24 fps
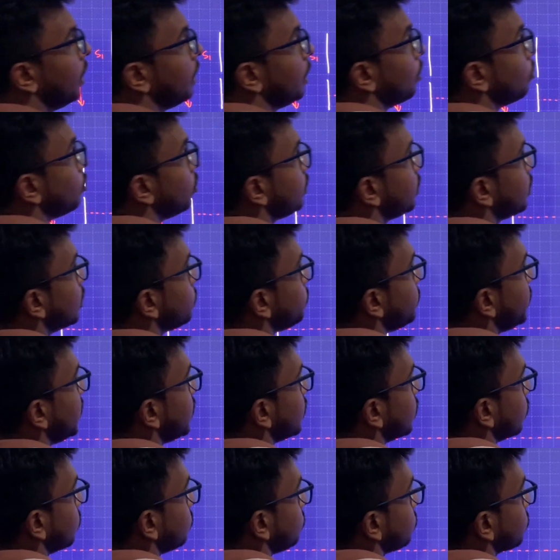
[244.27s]
Now this is
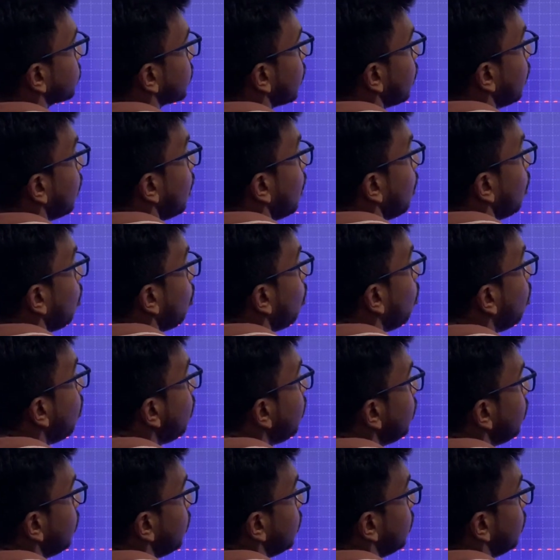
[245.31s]
beta.
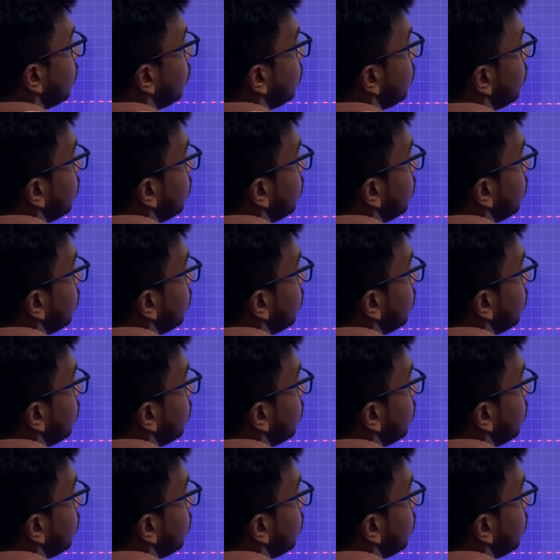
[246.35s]
Or